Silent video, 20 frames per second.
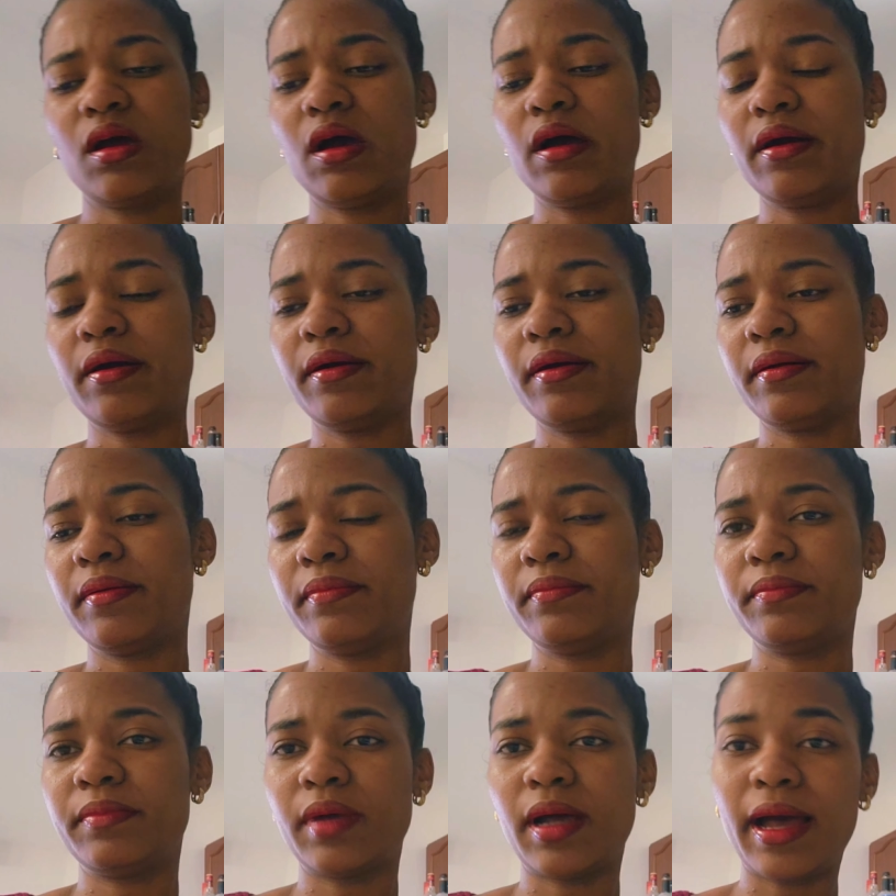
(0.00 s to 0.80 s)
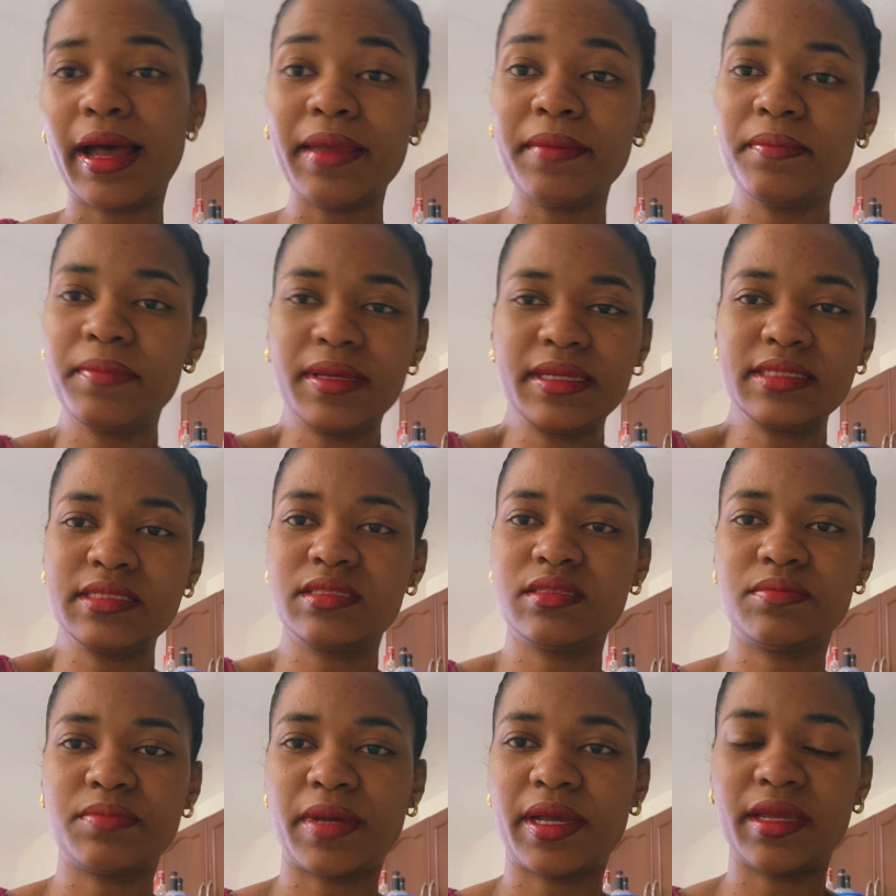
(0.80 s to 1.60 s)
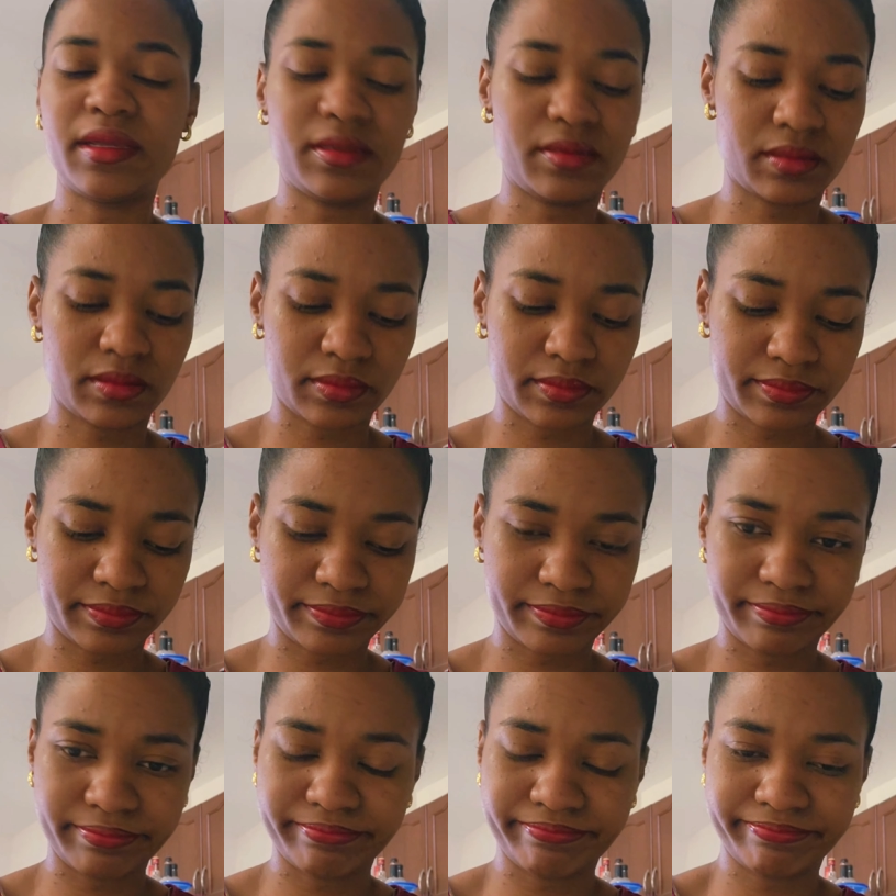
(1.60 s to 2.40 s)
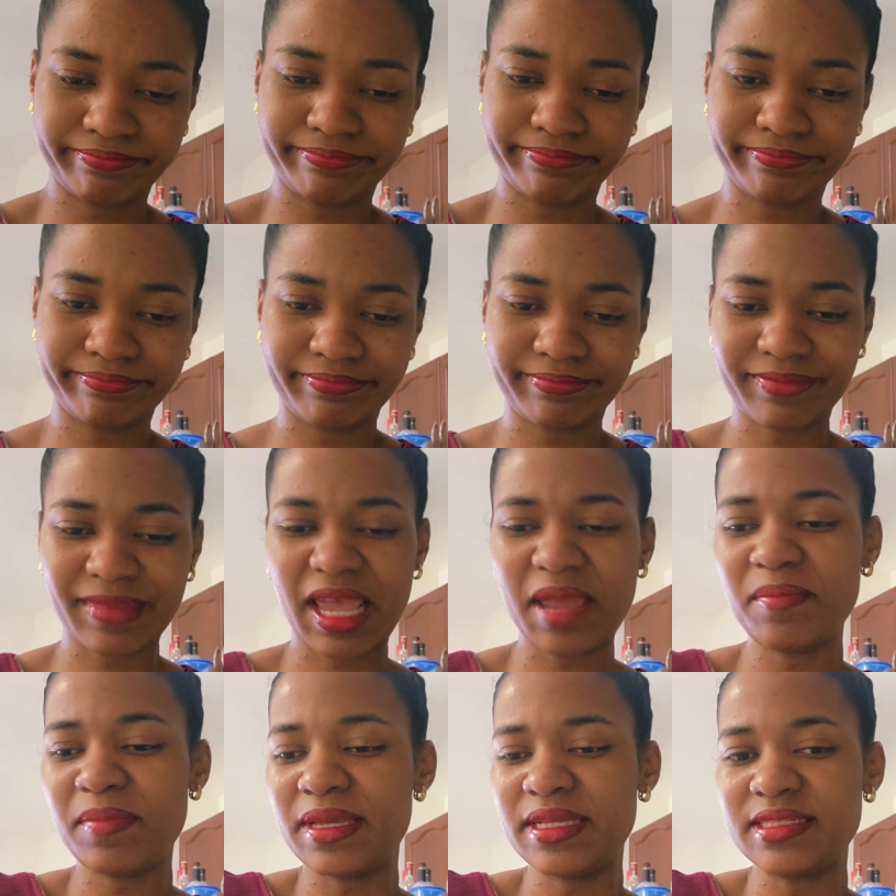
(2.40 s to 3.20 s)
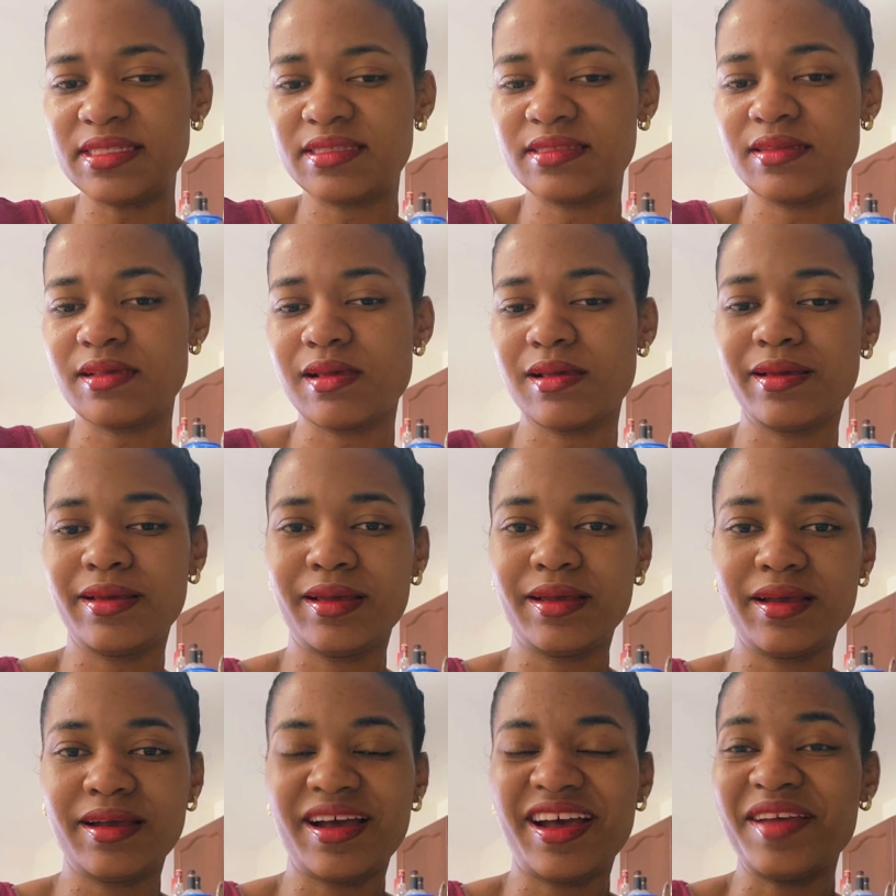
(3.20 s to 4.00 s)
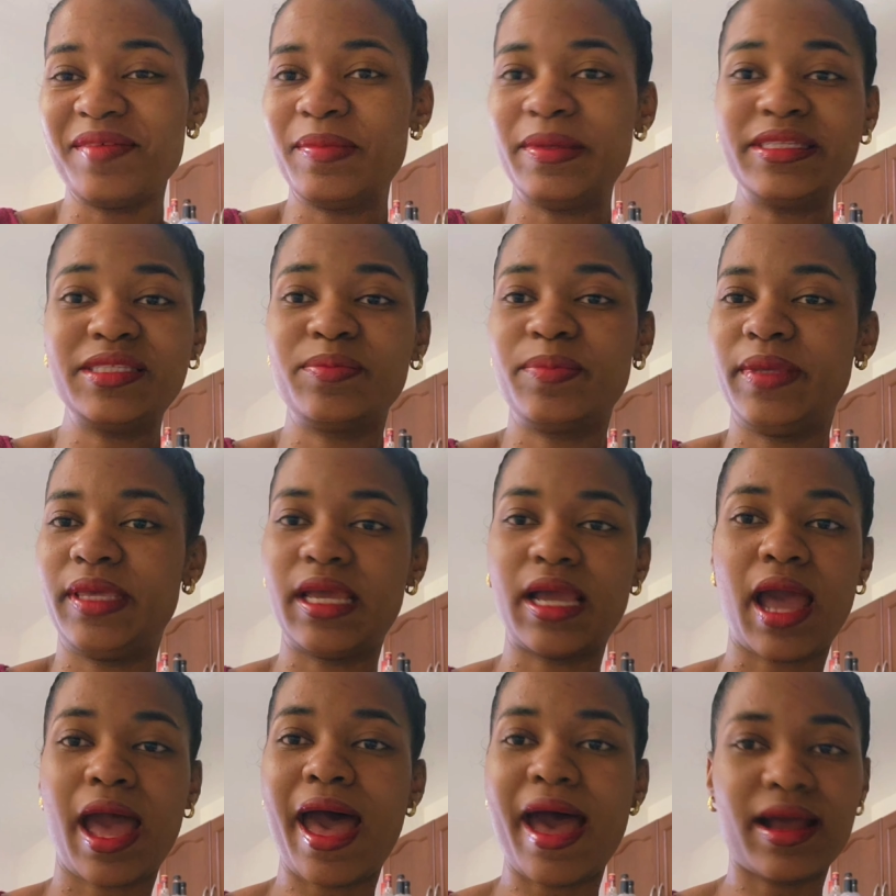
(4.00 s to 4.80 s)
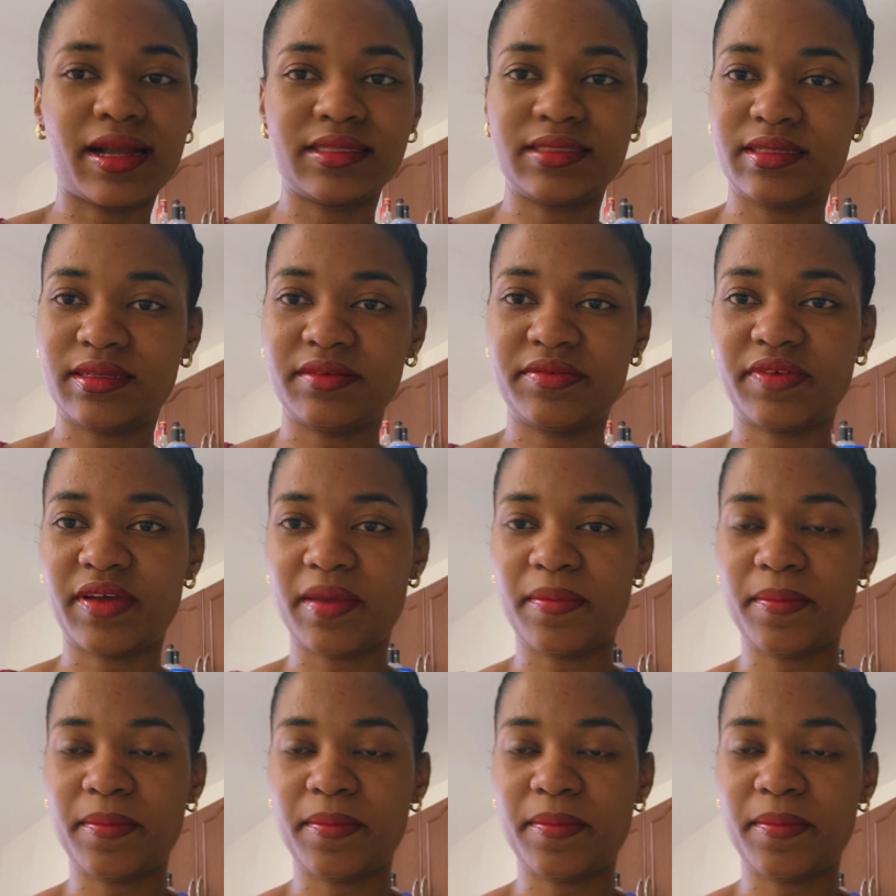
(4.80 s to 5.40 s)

Um, I miss my I miss I miss being active.